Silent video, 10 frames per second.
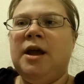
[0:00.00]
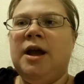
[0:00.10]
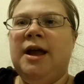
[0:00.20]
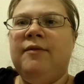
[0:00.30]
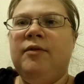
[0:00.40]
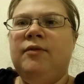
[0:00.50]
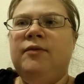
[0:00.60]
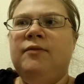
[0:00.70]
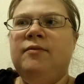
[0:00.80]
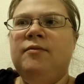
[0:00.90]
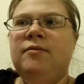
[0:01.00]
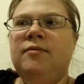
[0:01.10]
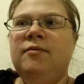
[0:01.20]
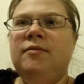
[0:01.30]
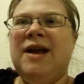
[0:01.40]
have
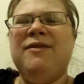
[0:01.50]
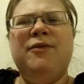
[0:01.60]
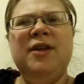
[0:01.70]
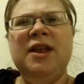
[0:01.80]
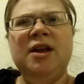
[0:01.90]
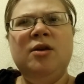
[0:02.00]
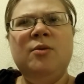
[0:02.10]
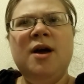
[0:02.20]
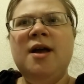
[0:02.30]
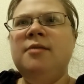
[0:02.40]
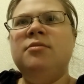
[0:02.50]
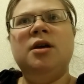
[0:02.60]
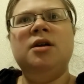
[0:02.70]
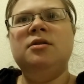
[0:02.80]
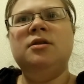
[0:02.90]
a feeling I know why,
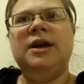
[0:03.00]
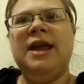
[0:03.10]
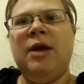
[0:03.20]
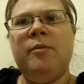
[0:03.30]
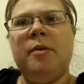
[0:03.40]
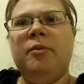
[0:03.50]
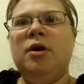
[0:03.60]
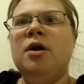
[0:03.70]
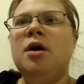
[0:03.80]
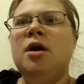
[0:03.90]
but I can't remember.